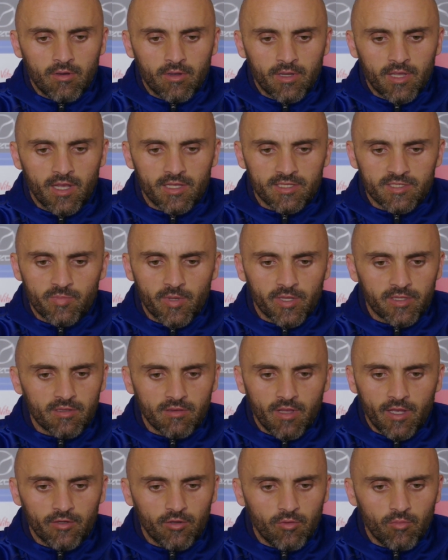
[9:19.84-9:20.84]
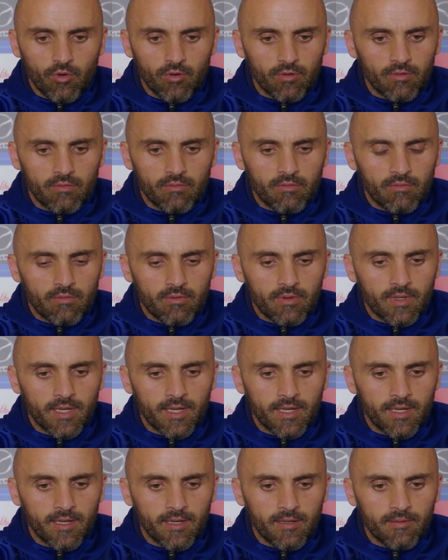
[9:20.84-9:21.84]
I can't speculate on what
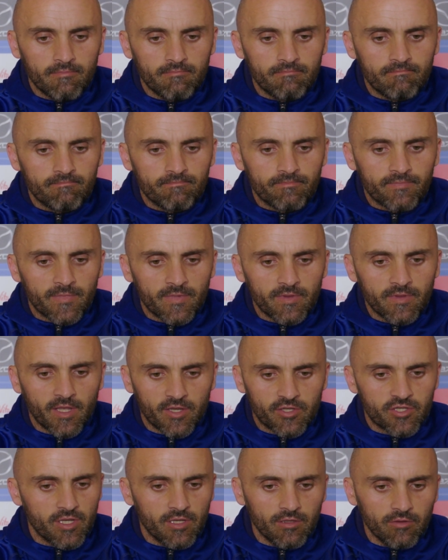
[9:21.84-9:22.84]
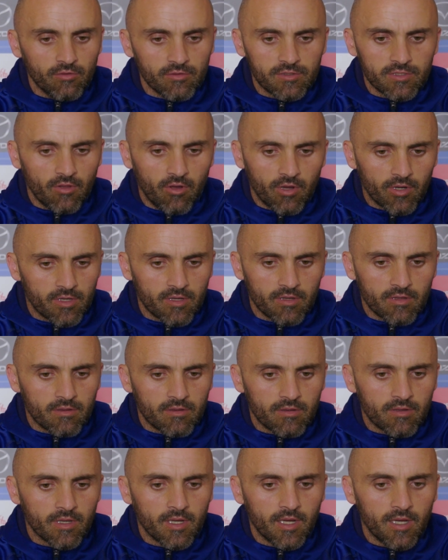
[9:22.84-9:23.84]
next year looks like.
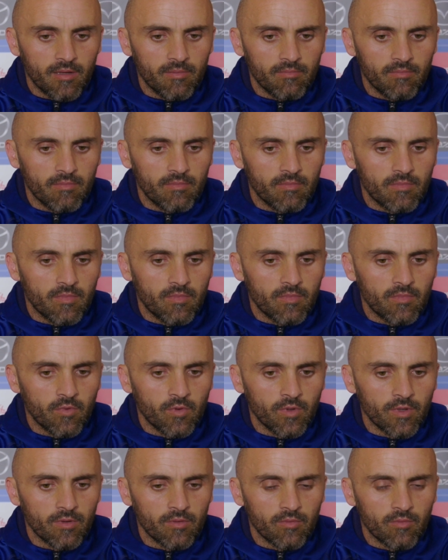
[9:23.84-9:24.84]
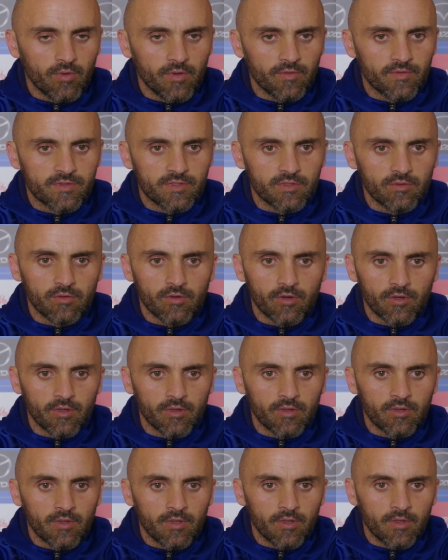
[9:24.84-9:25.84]
We've still got
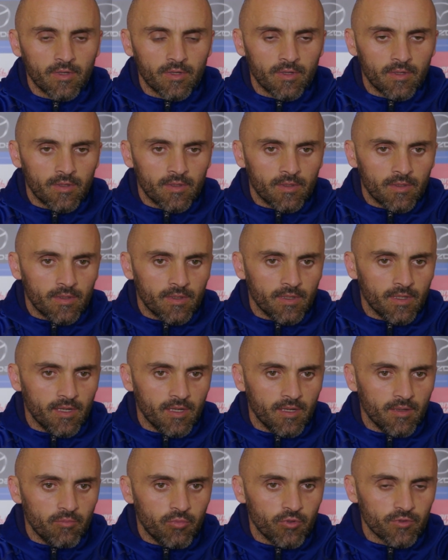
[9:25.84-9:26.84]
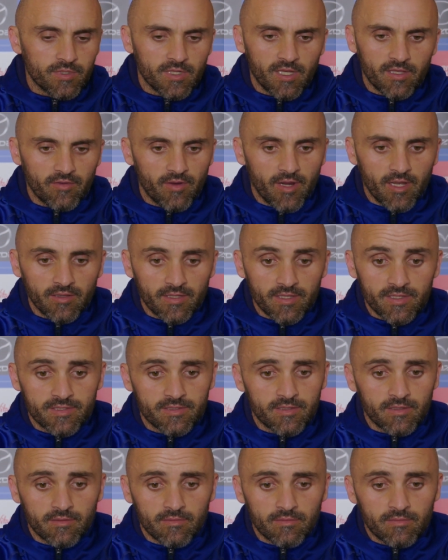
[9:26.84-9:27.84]
to put together our
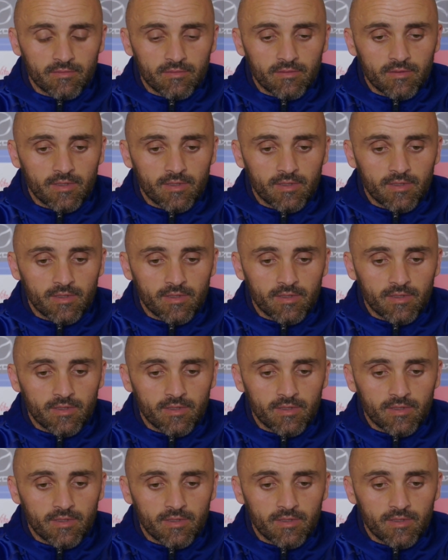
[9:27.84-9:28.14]
list and